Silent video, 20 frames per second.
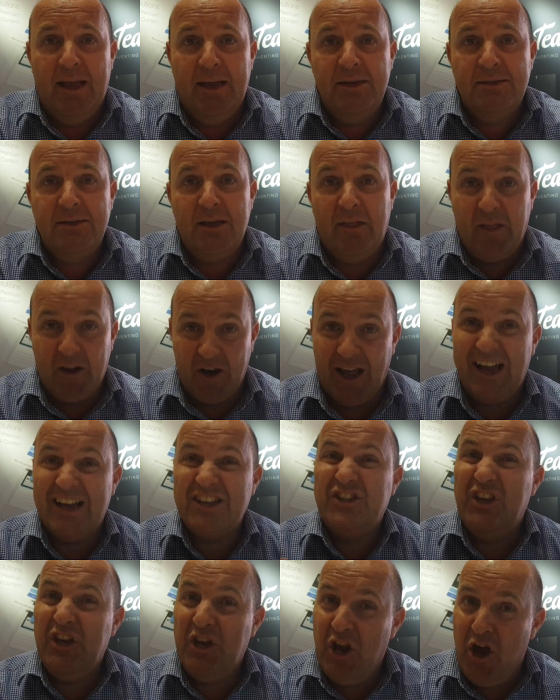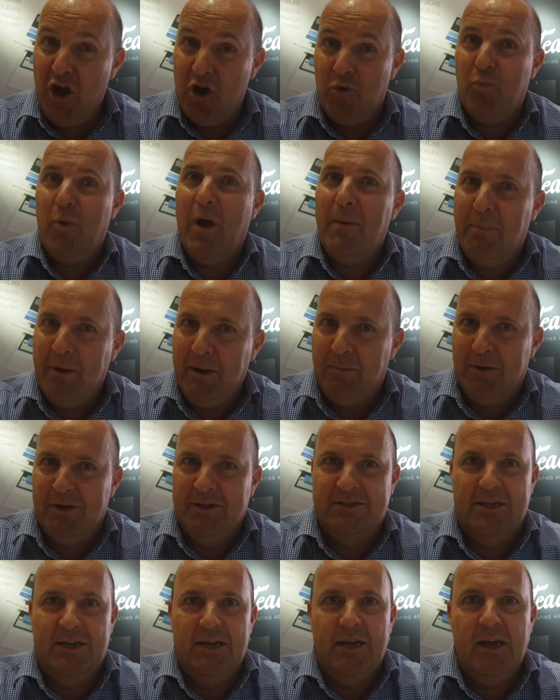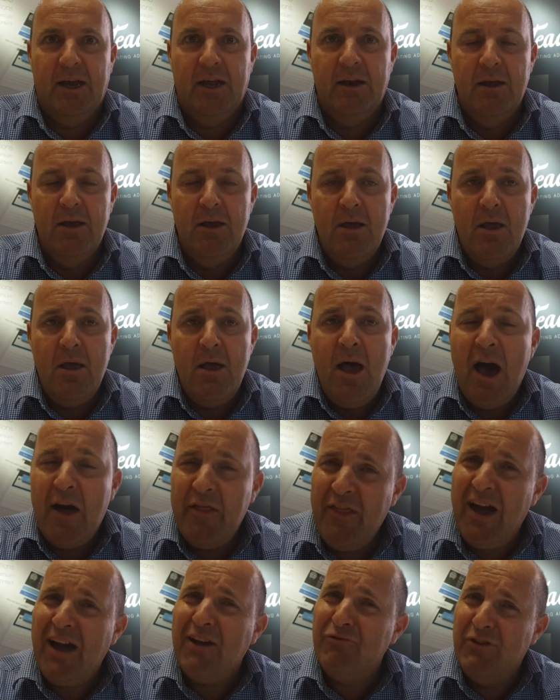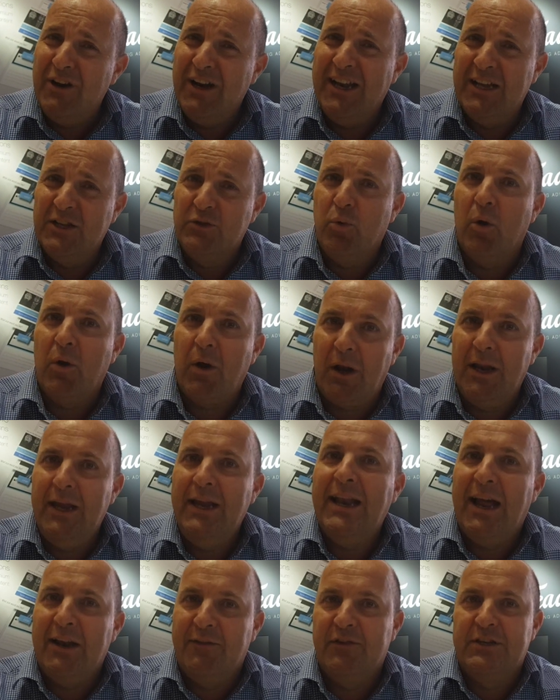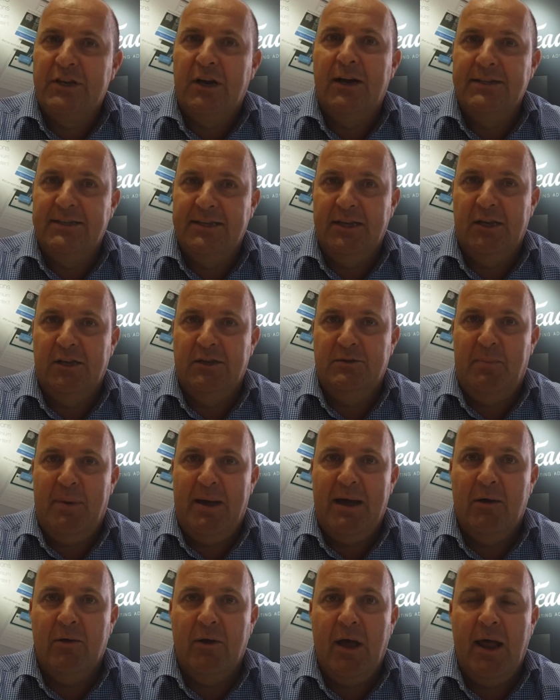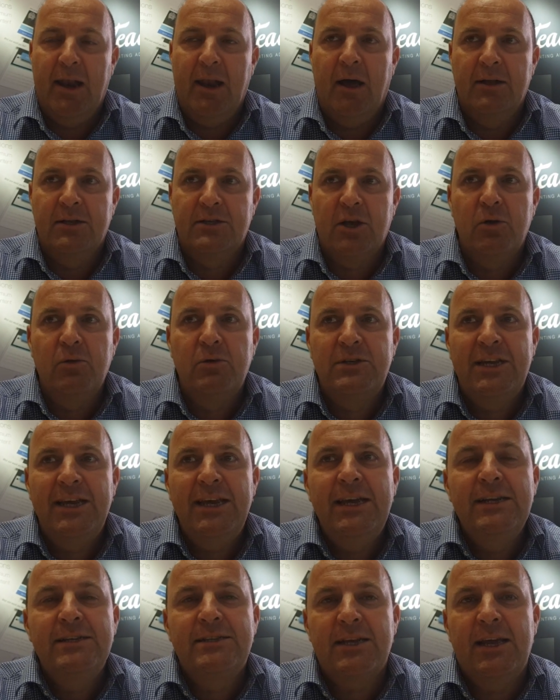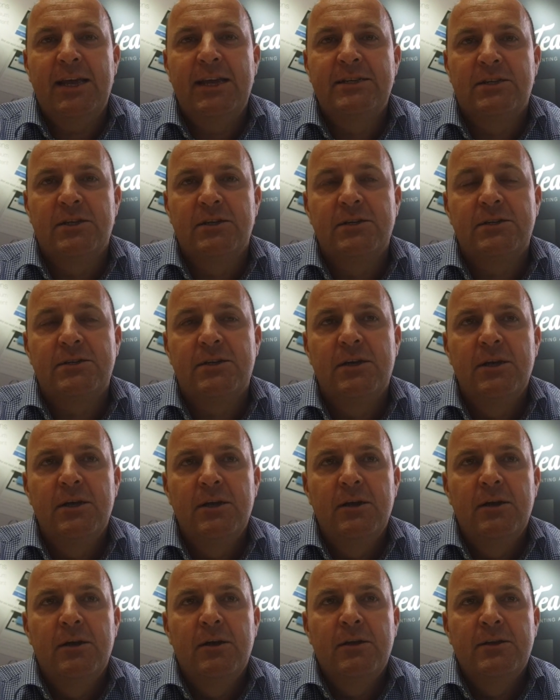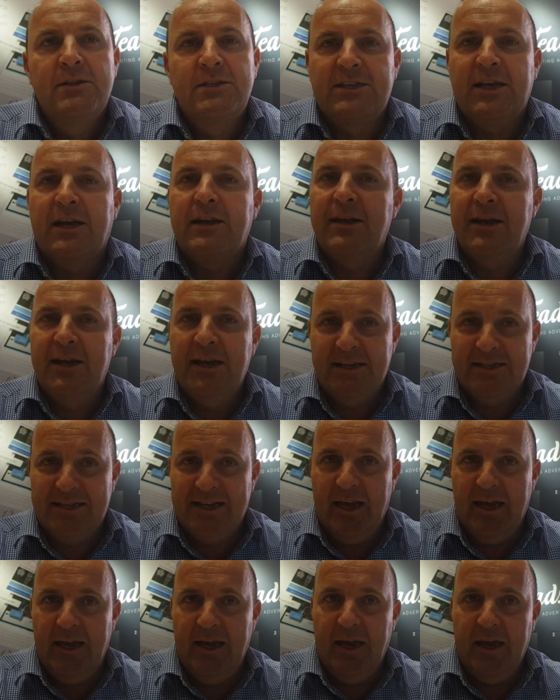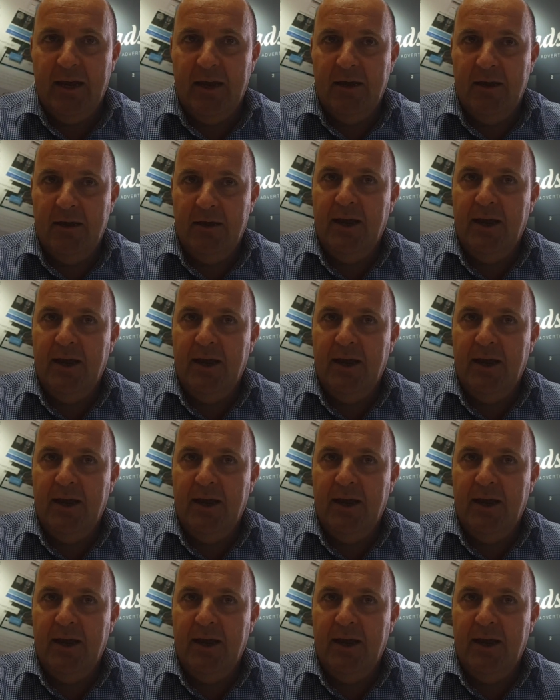place and that I actually know where people are seeing it. And that really is what clean advertising is about. And so Teads isn't suddenly saying